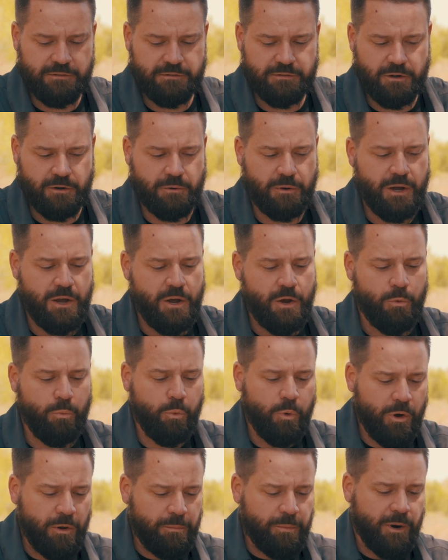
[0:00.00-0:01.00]
So
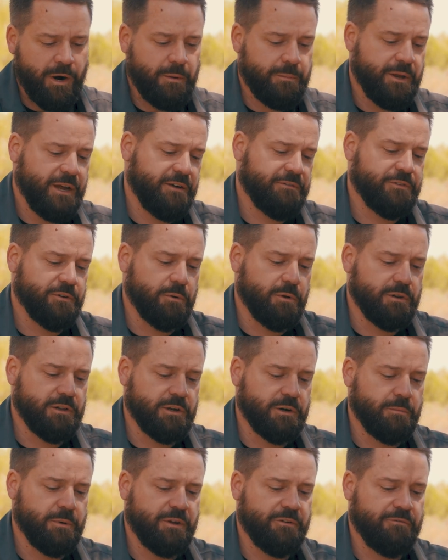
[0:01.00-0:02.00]
we'll probably have to go a
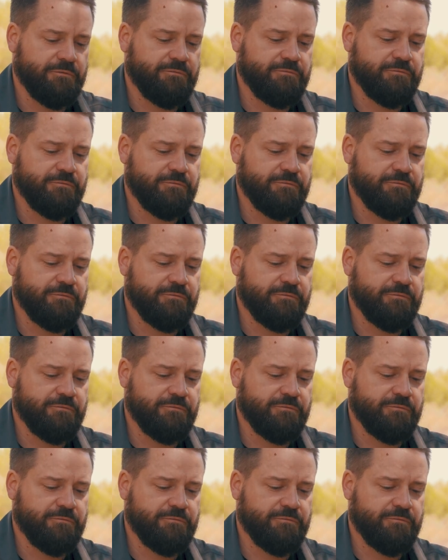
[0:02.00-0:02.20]
little bit